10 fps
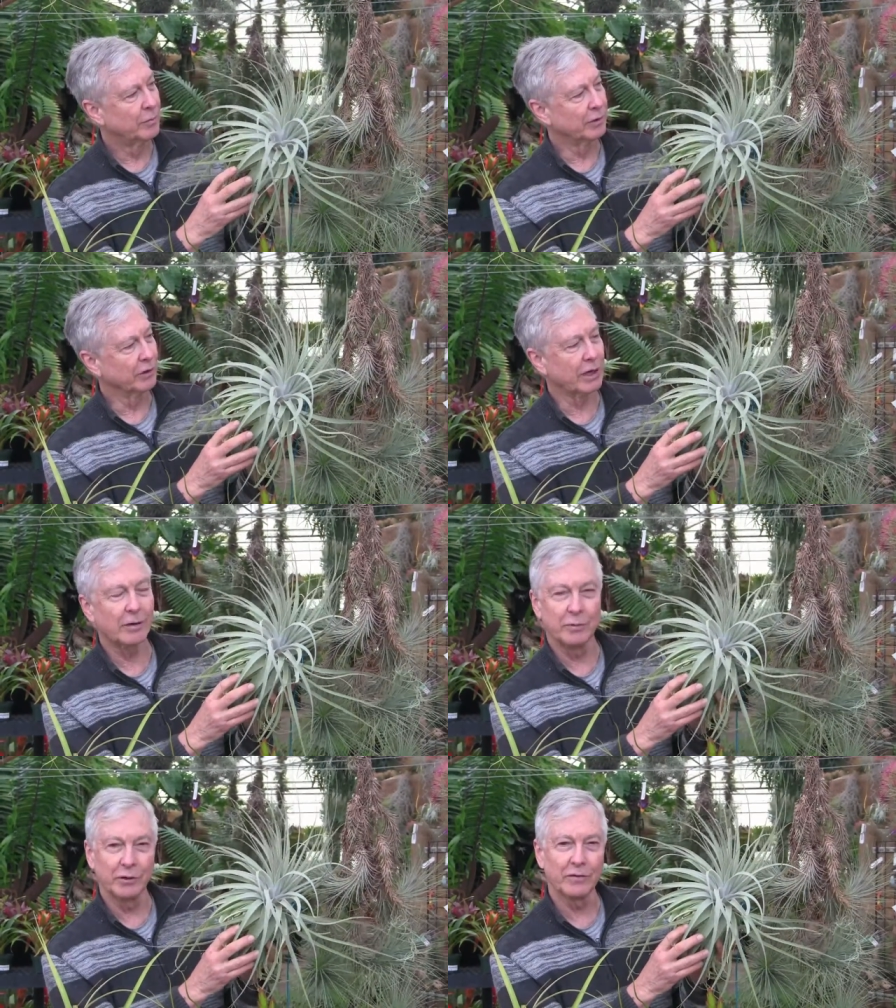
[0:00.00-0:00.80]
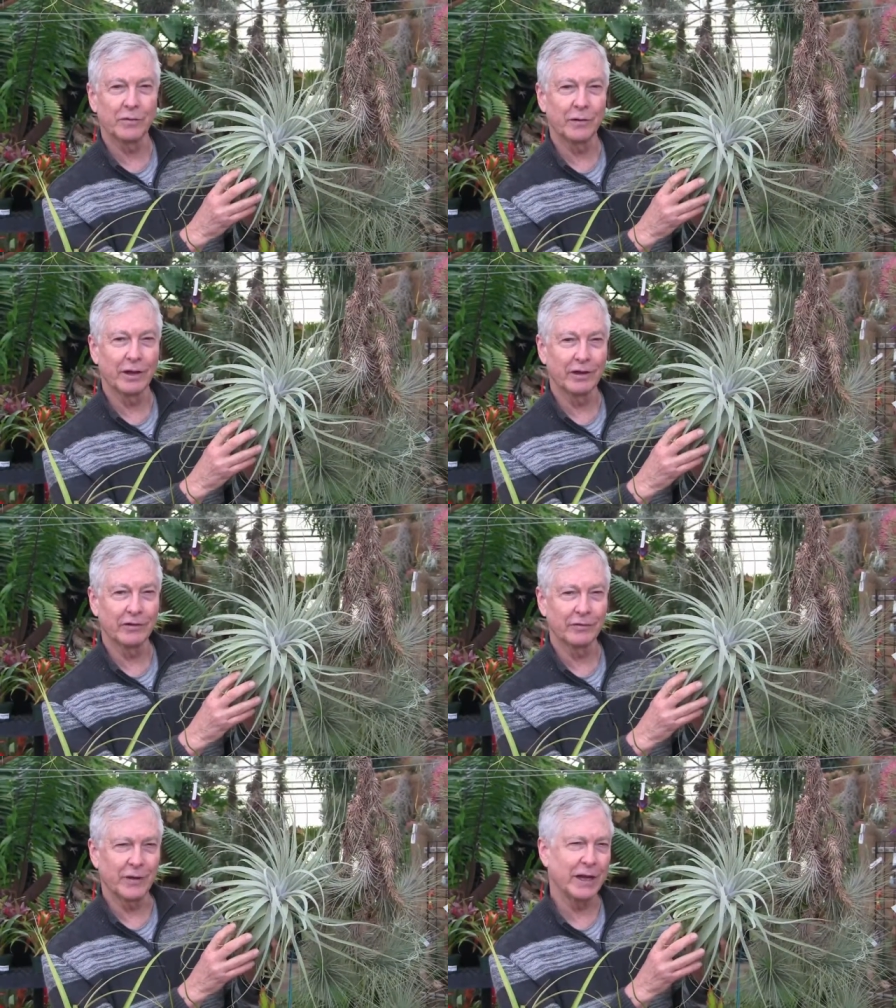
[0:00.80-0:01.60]
But look how beautiful that
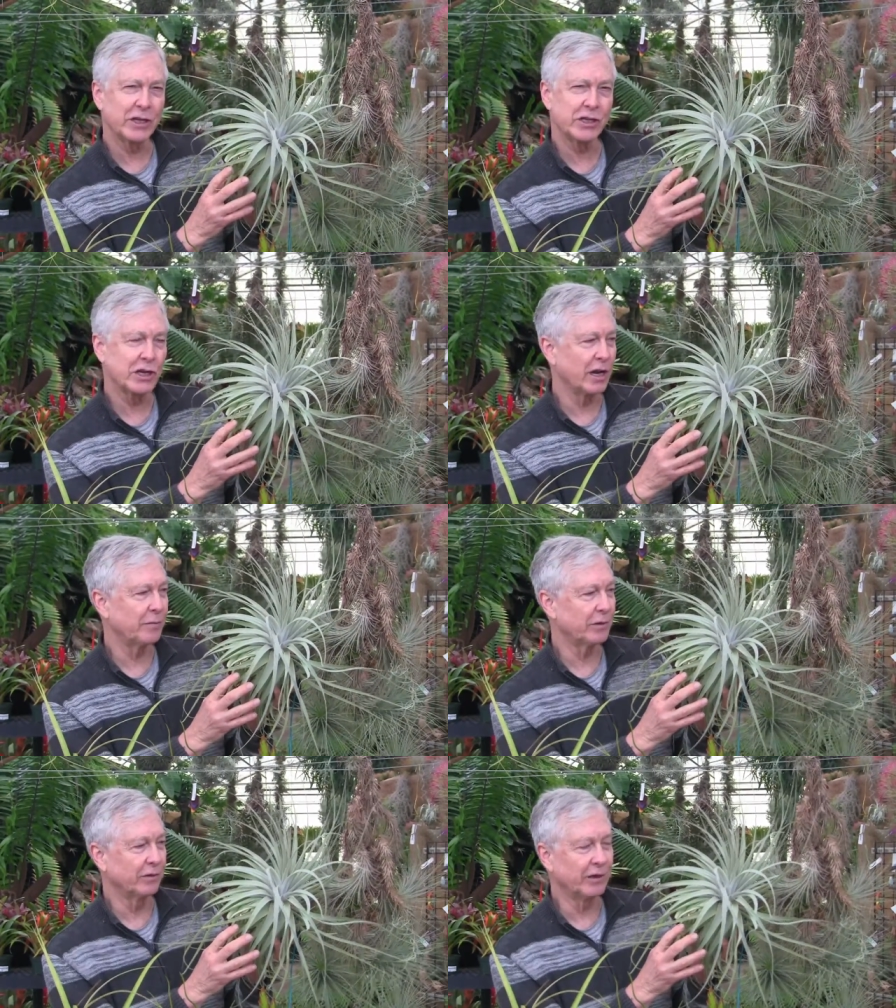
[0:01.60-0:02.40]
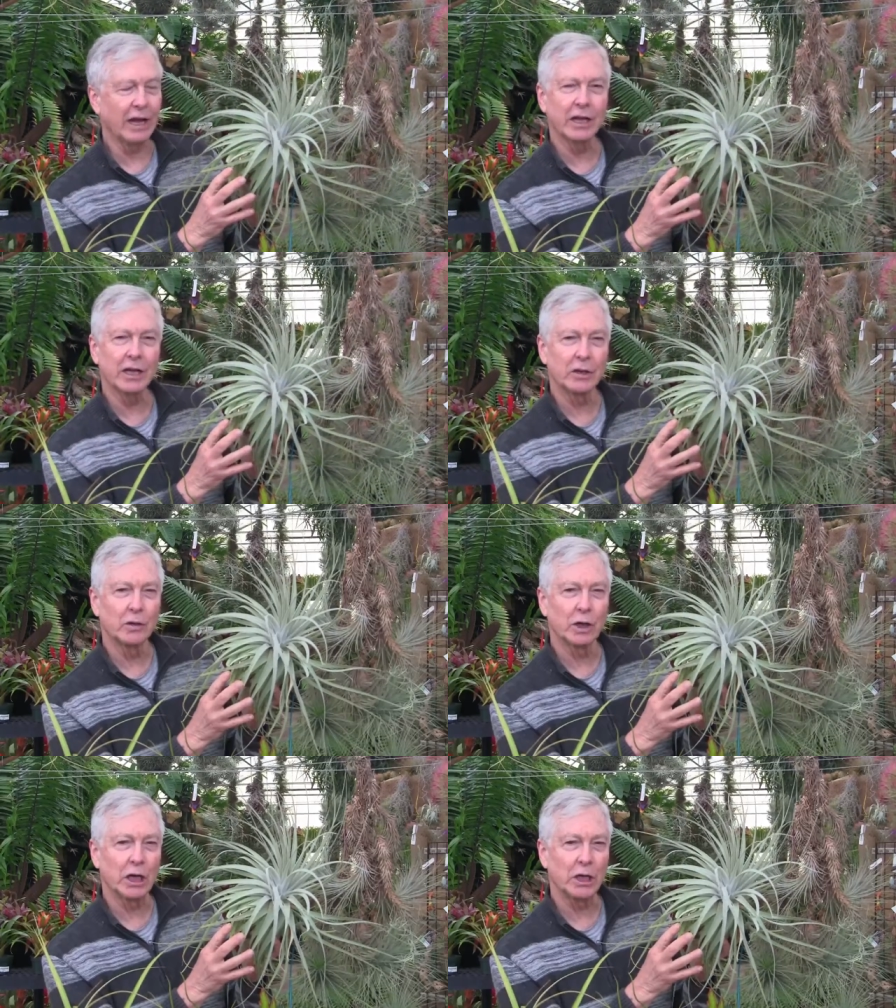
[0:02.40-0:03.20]
is. Fan-shaped and delicate
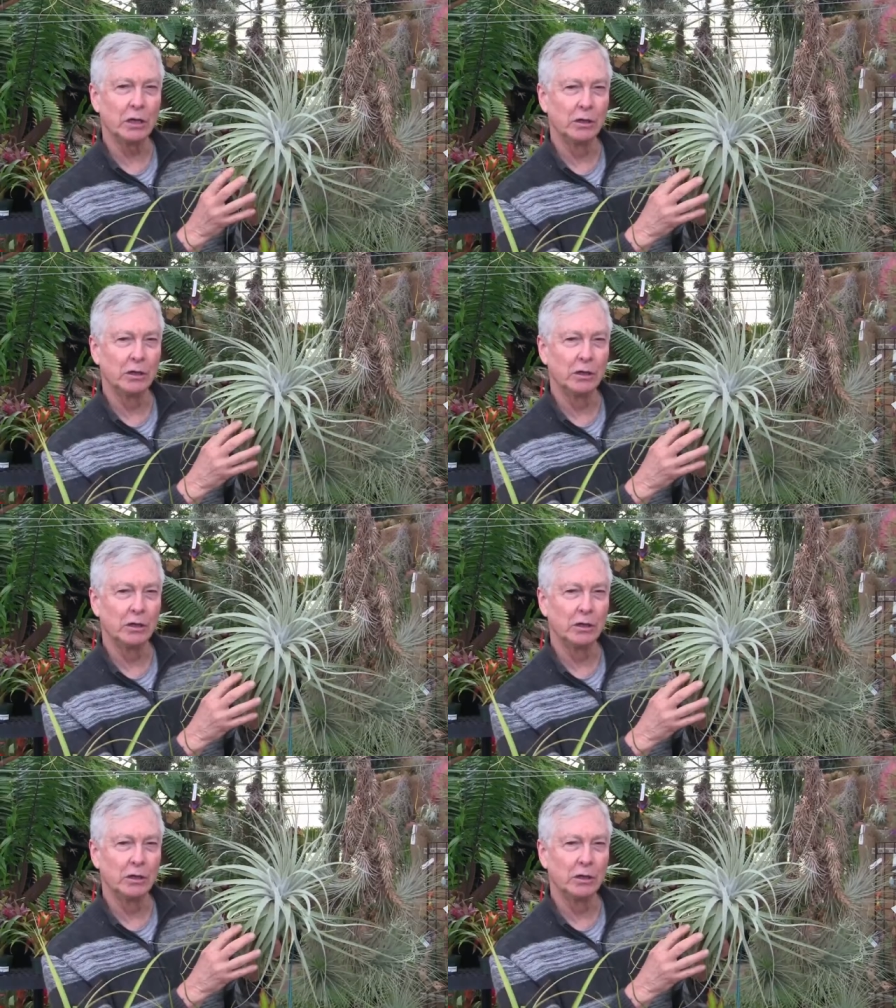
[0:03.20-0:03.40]
looking.